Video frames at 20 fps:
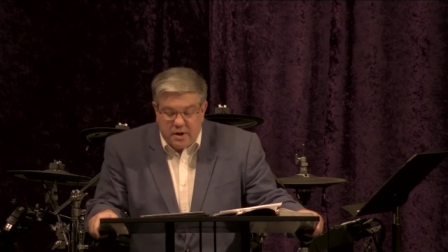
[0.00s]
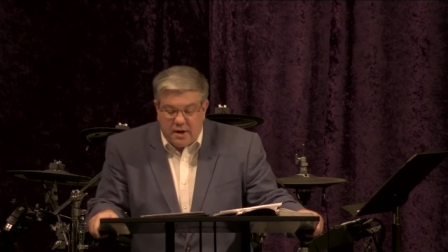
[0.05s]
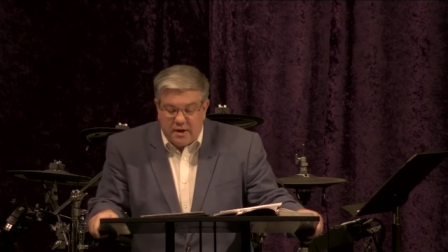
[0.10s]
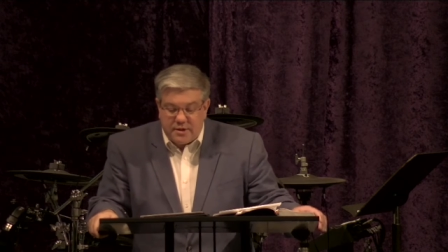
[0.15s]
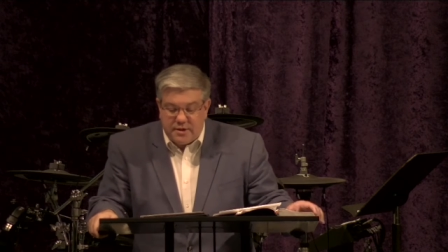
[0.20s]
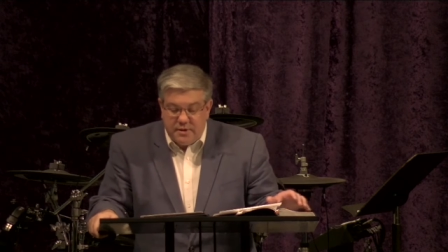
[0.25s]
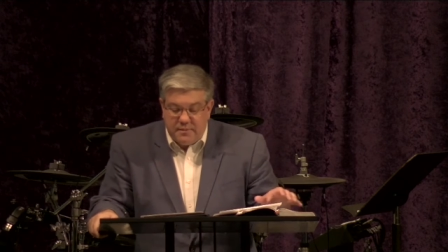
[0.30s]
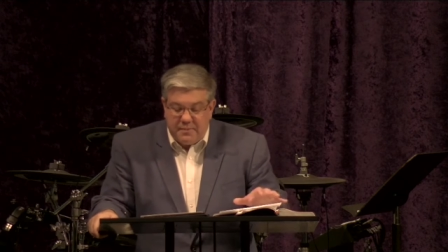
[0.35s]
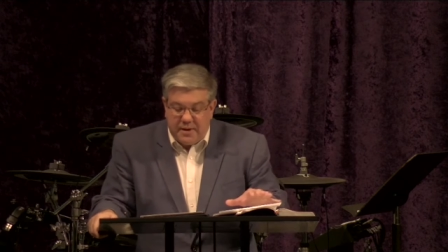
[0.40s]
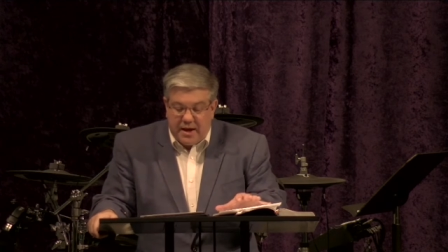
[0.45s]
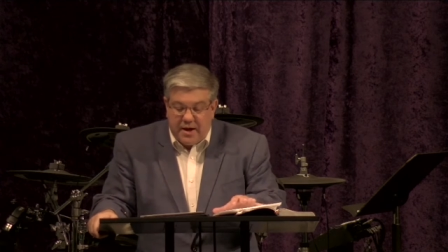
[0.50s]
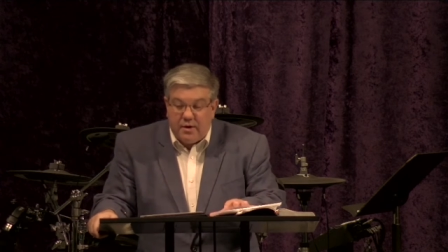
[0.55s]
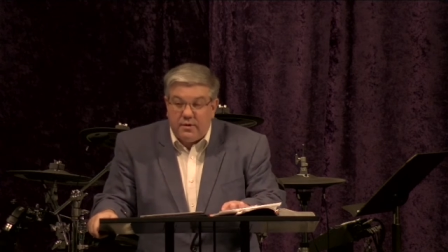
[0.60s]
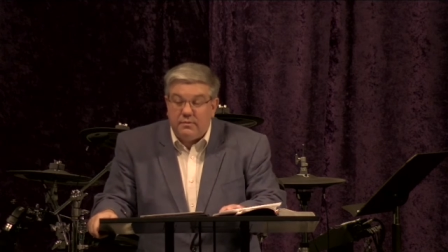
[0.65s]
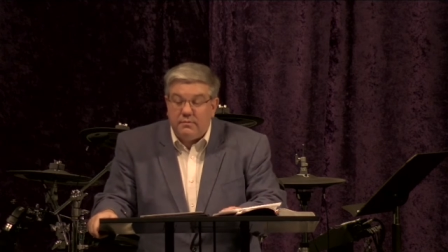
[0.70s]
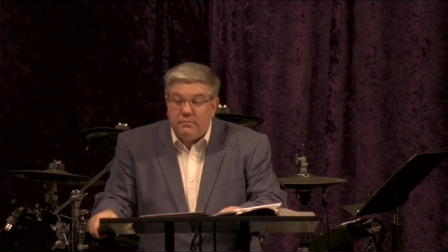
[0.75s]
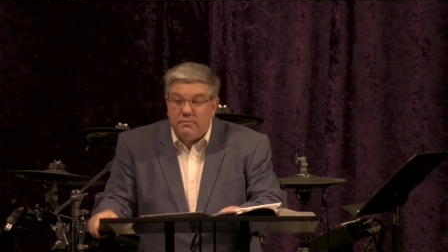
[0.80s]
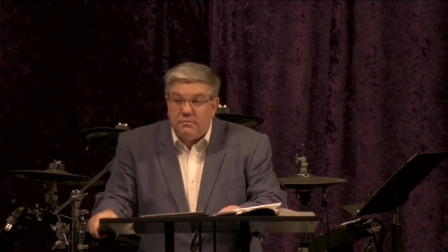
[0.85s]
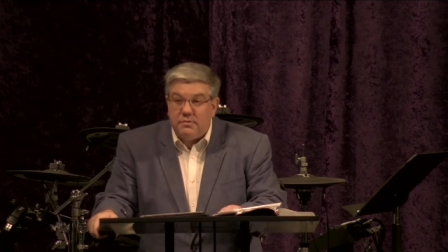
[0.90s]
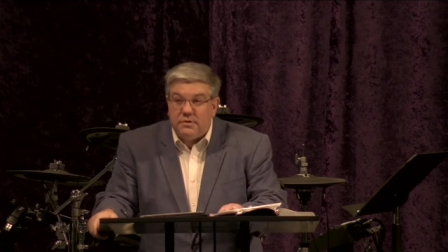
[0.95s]
talks
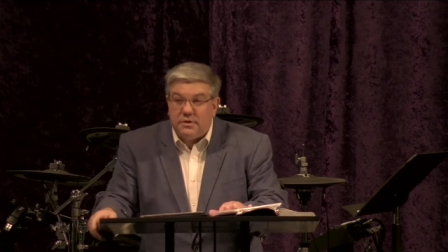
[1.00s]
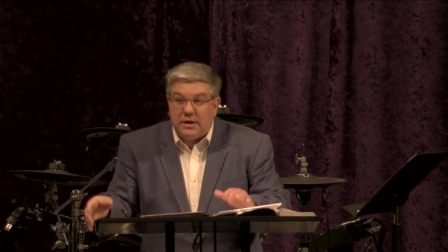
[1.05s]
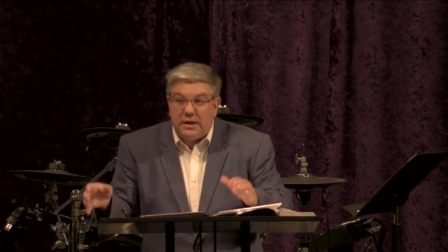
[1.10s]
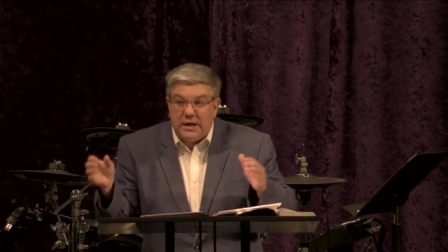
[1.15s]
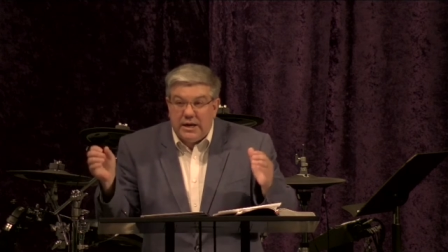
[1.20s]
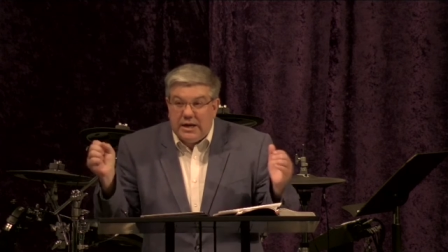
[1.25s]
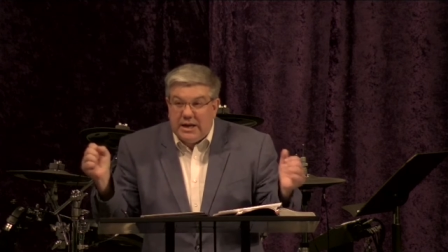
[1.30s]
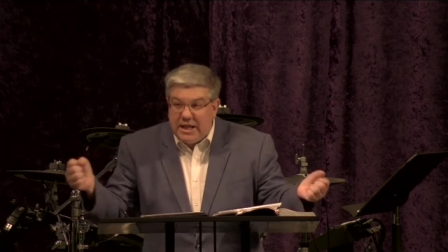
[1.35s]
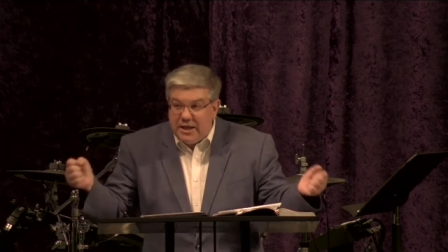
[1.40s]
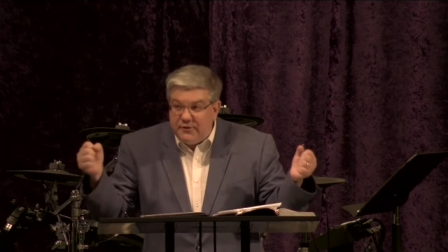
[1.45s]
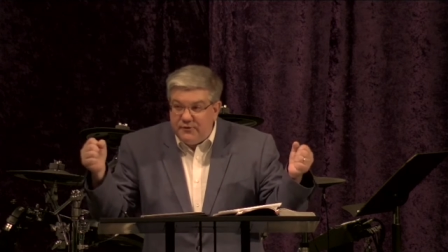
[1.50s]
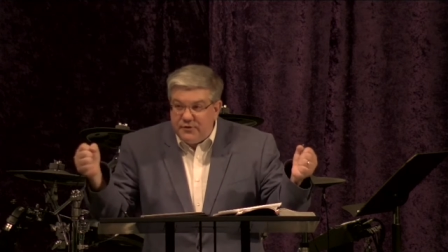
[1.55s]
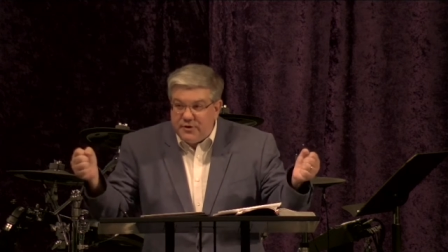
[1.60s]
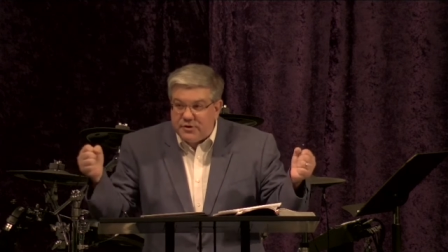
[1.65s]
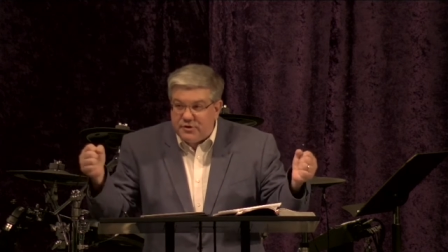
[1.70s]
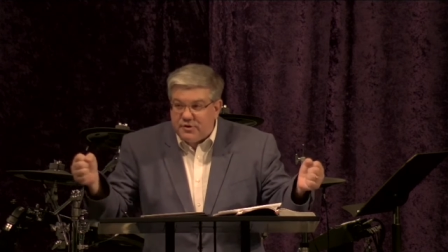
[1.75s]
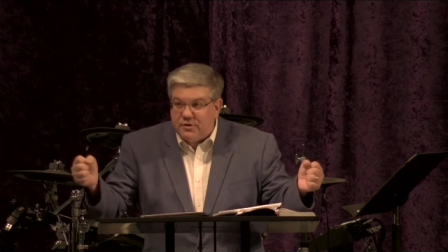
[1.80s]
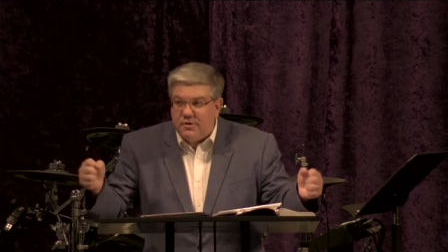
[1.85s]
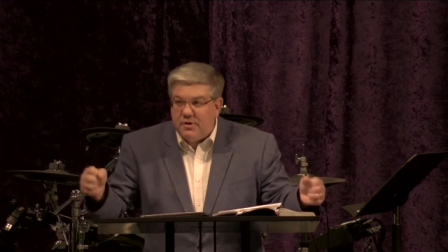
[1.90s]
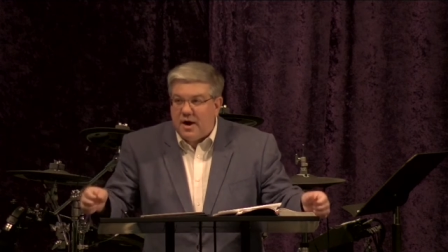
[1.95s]
about to live
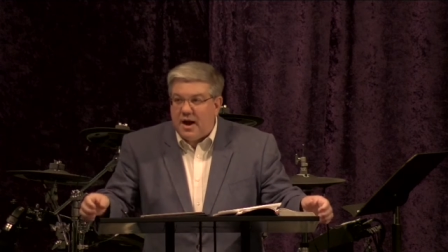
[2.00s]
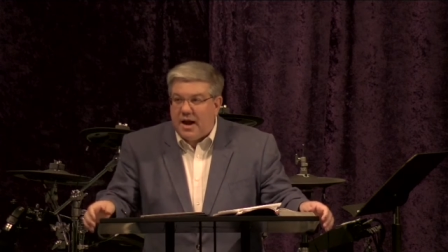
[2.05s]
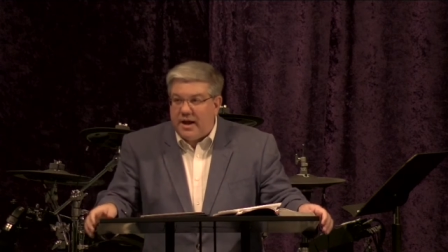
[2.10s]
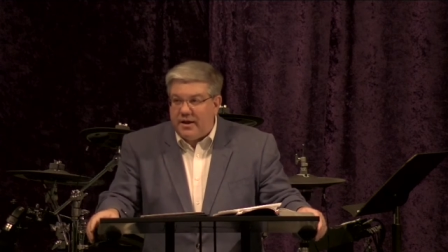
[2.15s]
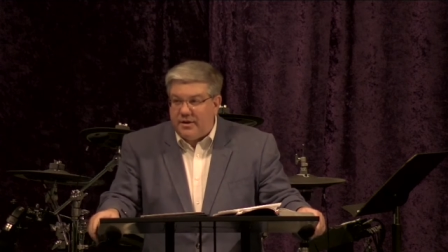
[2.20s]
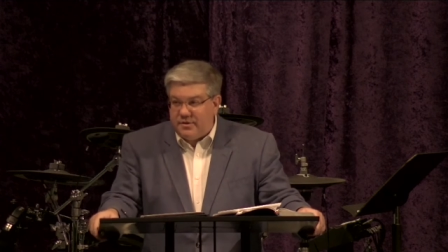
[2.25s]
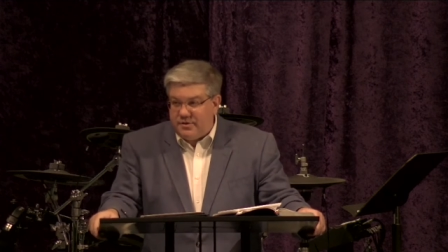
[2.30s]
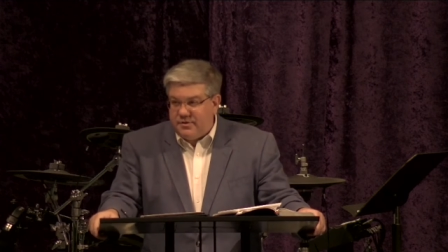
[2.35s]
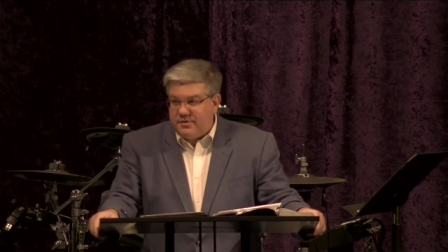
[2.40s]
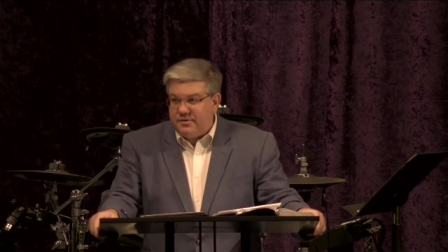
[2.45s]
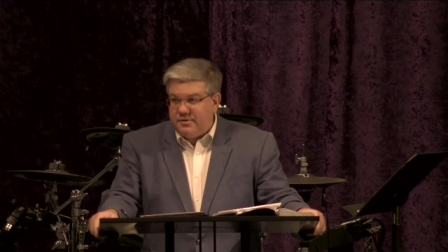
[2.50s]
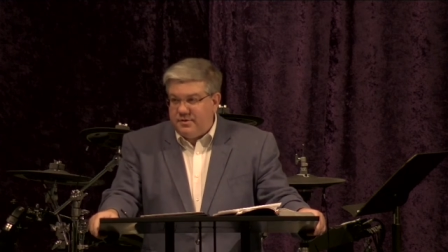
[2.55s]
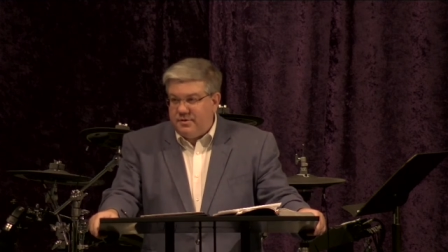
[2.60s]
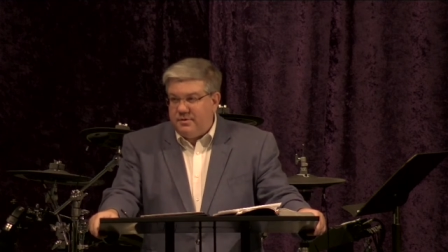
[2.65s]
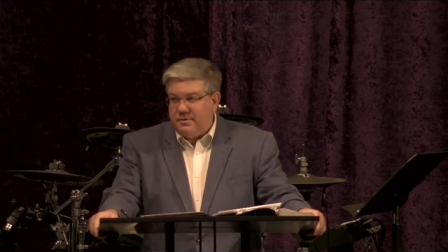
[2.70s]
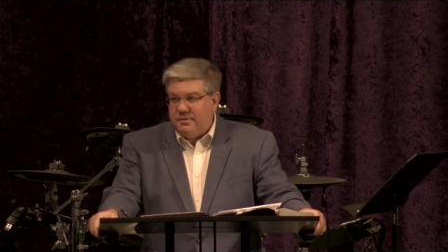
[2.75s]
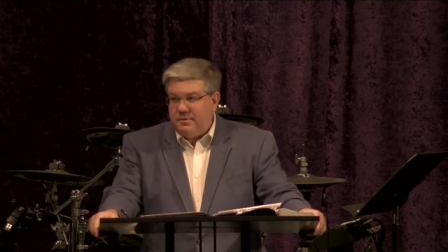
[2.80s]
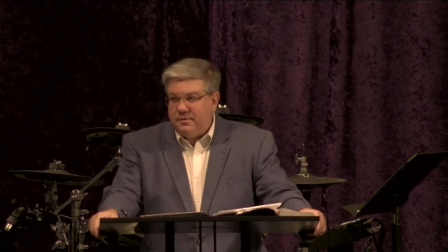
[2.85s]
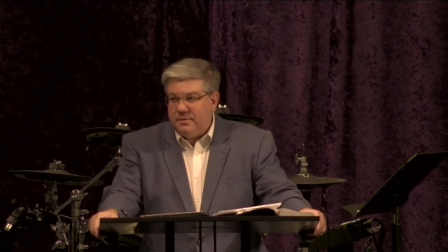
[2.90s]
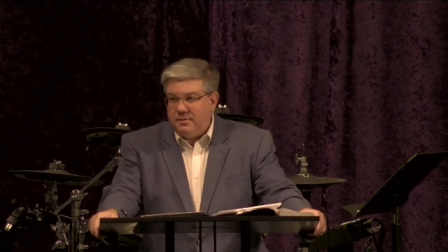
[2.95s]
is Christ
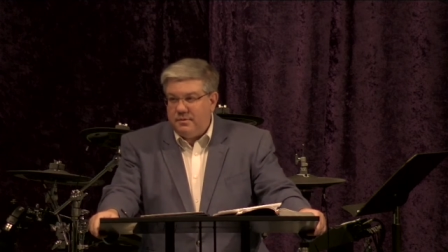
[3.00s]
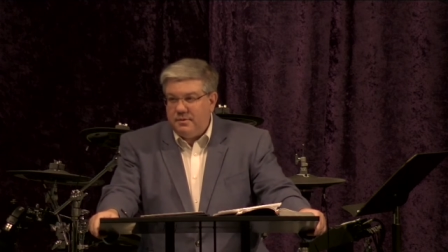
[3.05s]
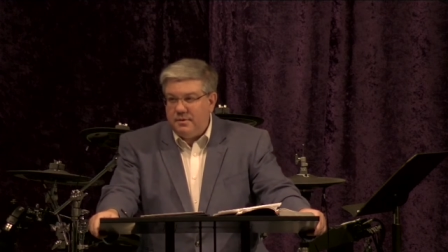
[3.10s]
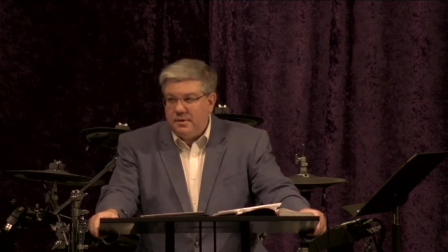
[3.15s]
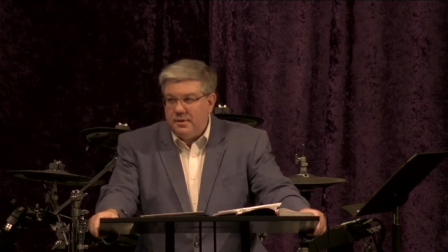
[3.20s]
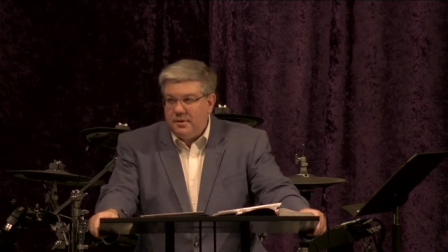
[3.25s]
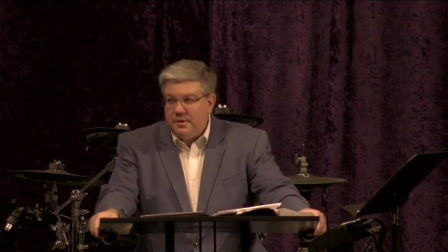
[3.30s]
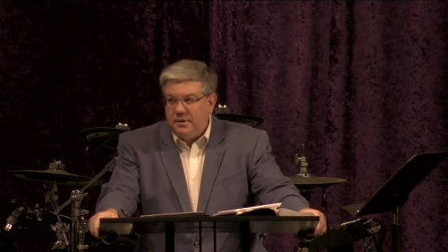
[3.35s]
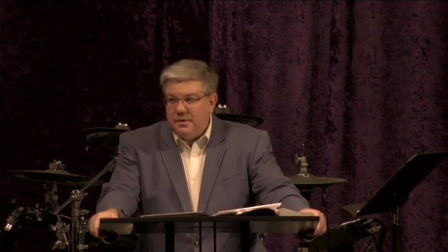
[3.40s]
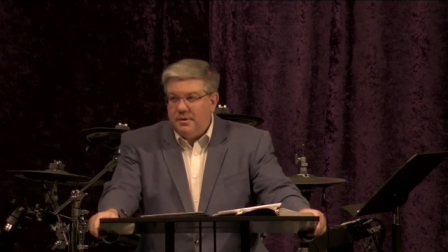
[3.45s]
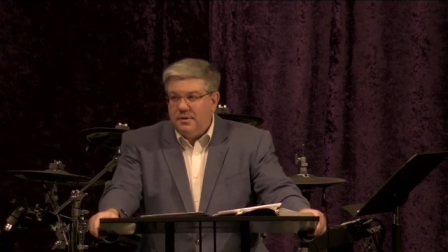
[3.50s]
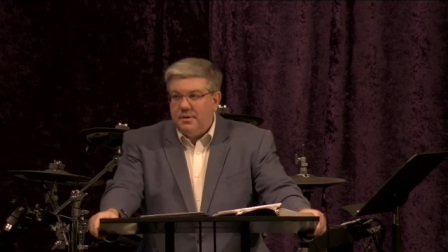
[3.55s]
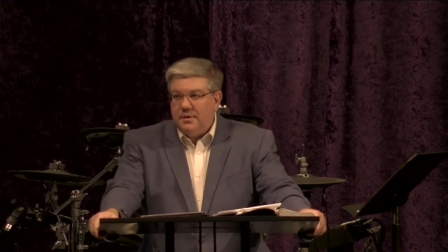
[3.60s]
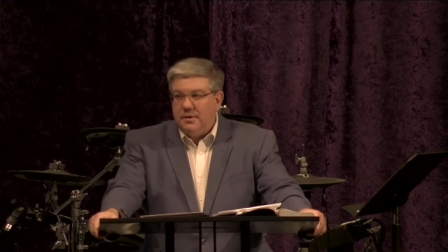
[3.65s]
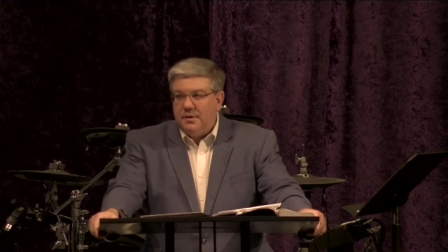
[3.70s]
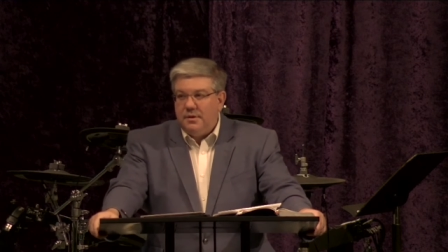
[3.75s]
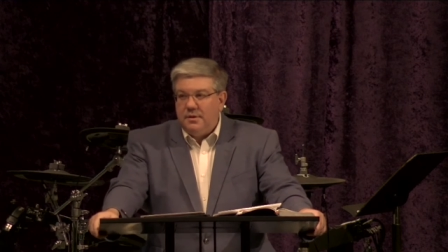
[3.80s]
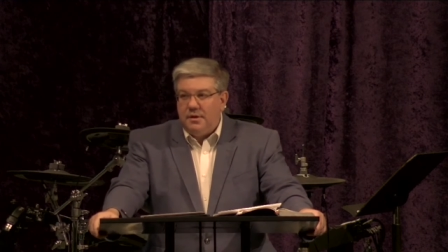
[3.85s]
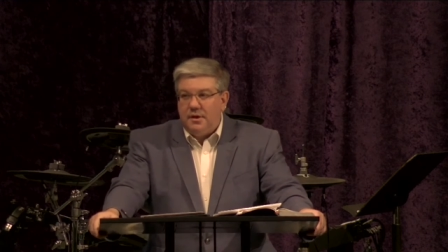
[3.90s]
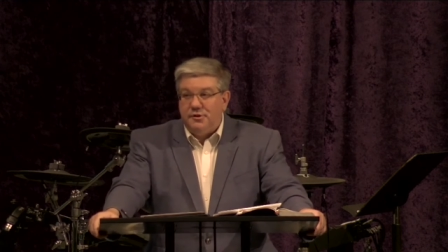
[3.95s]

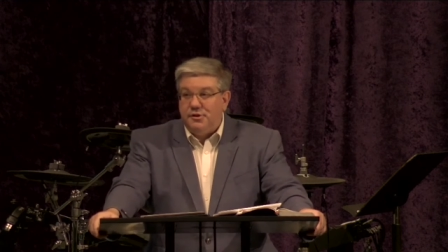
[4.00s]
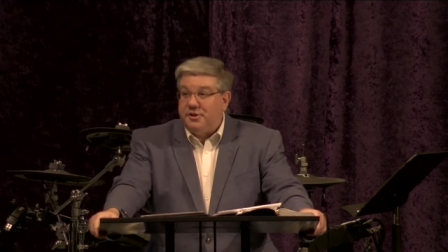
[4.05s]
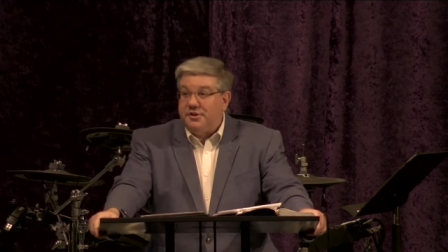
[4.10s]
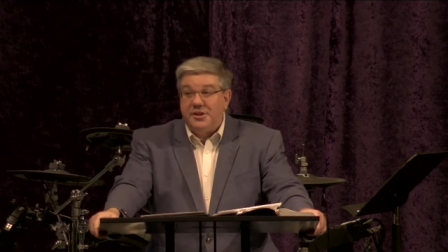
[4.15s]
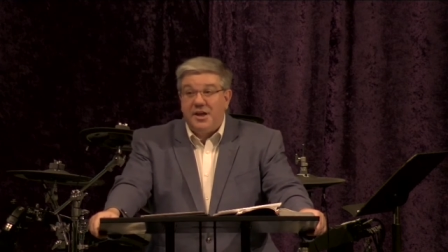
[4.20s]
and to